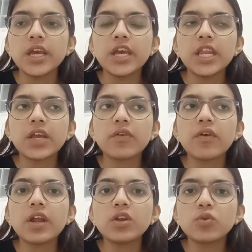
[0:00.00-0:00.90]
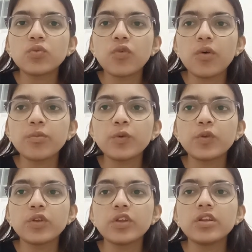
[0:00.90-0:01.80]
required to form
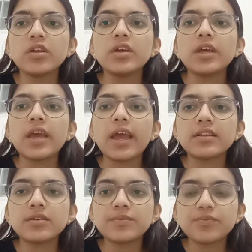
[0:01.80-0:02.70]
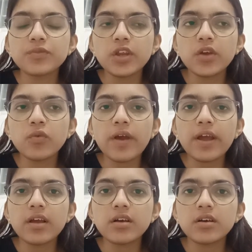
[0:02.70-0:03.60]
urine and
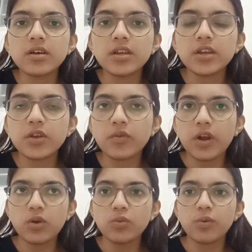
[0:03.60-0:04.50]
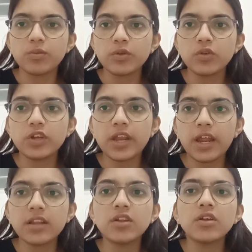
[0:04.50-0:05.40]
required to form urine
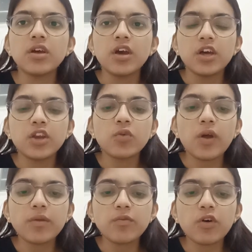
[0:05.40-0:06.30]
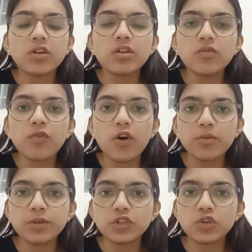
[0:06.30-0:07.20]
and required for the
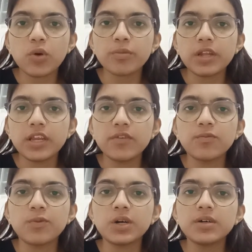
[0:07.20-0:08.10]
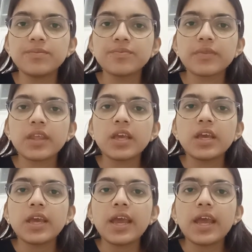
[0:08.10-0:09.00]
formation of the lymph.
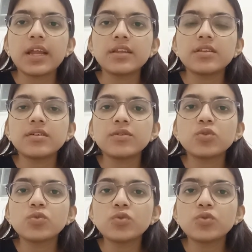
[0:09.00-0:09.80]
And the two